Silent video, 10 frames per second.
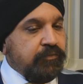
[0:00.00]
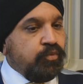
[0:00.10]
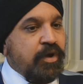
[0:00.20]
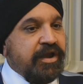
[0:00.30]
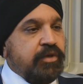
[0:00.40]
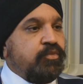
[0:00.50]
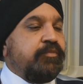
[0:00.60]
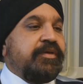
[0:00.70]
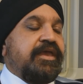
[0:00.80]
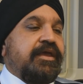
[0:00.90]
where it will
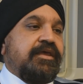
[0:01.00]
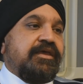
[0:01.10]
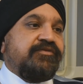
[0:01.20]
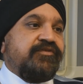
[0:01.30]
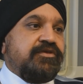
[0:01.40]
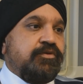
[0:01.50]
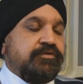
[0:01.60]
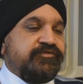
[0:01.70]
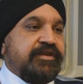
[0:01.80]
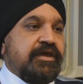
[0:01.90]
begin is that you
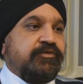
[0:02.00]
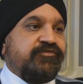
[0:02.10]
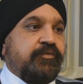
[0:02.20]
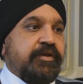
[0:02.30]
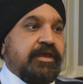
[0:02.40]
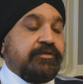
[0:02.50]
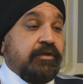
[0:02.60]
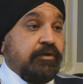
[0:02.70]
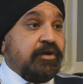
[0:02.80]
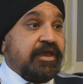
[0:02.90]
will sit down with somebody and
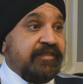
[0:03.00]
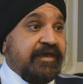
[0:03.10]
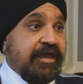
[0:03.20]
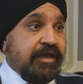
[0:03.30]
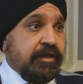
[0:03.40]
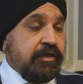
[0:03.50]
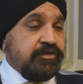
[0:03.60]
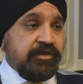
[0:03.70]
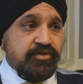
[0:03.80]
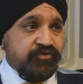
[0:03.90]
you'll look at
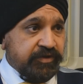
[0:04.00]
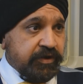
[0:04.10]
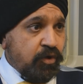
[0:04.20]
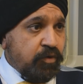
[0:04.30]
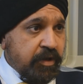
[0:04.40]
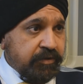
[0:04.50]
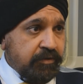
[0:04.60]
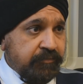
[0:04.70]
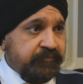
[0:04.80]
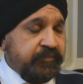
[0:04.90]
you can use the GROW
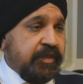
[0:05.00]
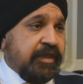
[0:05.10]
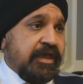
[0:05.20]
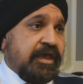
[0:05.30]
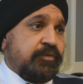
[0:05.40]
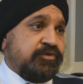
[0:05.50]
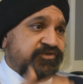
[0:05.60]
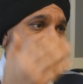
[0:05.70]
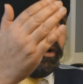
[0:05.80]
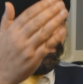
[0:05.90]
model, which
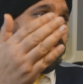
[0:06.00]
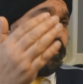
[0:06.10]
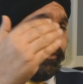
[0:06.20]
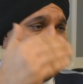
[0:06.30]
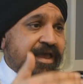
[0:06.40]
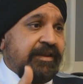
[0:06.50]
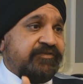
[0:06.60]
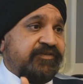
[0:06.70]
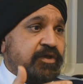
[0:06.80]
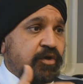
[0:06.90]
is goal,
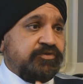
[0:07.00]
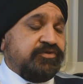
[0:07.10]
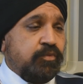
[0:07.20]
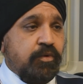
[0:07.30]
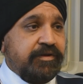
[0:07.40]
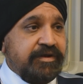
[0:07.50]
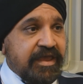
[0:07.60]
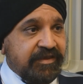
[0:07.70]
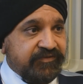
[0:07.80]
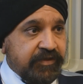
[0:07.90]
reality, options, and what
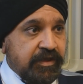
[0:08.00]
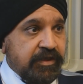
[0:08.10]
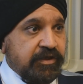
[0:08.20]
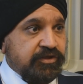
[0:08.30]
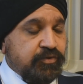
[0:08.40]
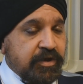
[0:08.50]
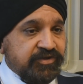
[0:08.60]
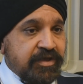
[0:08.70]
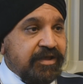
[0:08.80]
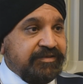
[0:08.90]
next, to
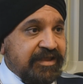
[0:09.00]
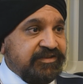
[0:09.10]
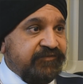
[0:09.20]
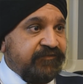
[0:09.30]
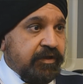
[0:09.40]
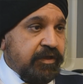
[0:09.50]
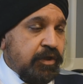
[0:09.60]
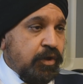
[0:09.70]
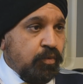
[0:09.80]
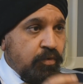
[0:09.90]
actually identify
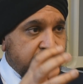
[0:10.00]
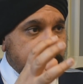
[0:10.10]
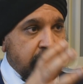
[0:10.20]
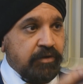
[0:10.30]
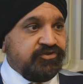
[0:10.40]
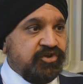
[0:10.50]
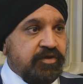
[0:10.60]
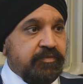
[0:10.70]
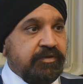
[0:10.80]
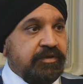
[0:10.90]
what the
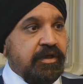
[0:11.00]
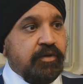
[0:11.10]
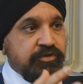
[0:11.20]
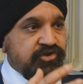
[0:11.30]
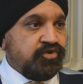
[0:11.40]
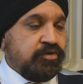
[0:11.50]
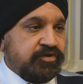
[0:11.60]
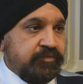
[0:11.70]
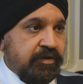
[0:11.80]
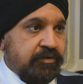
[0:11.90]
long-term and what the
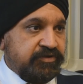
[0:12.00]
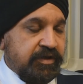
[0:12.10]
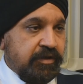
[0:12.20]
short-term goals